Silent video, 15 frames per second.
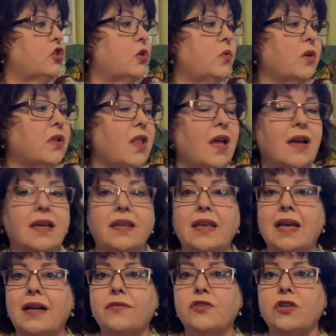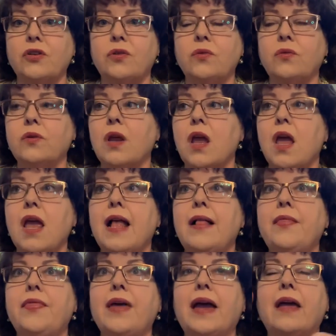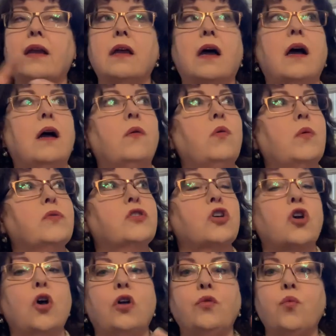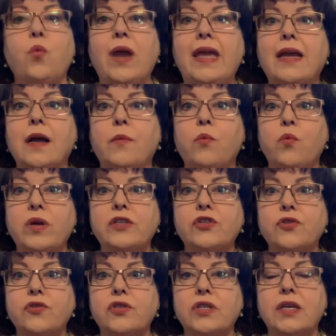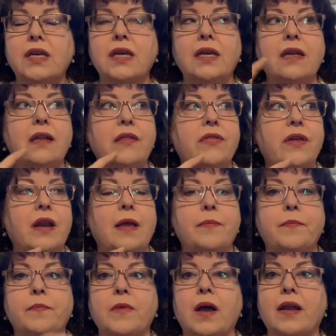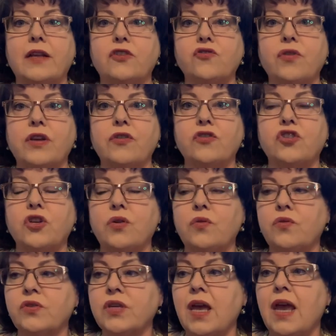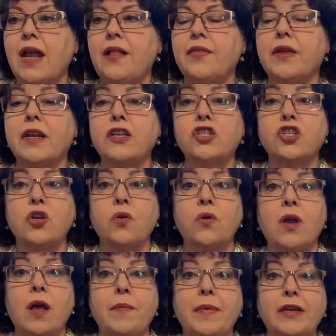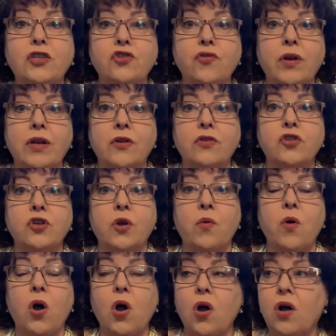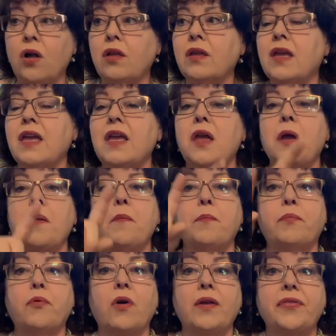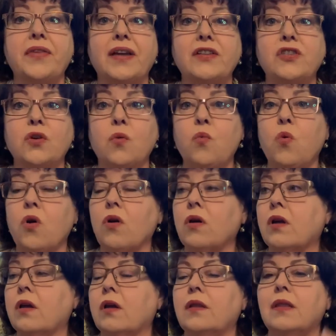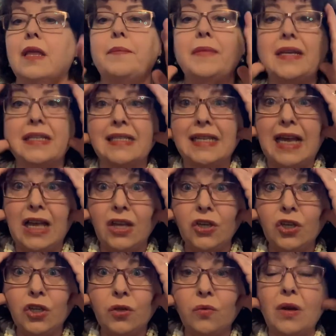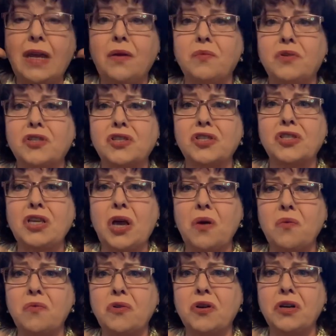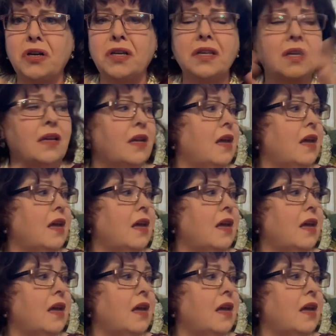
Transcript: 2 o'clock in the afternoon, that, uh, what was it called? Wake Up Winter Tea that I got at Trader Joe's that I showed on my Trader Joe haul. Brought that to work. Let me tell you, it was so good.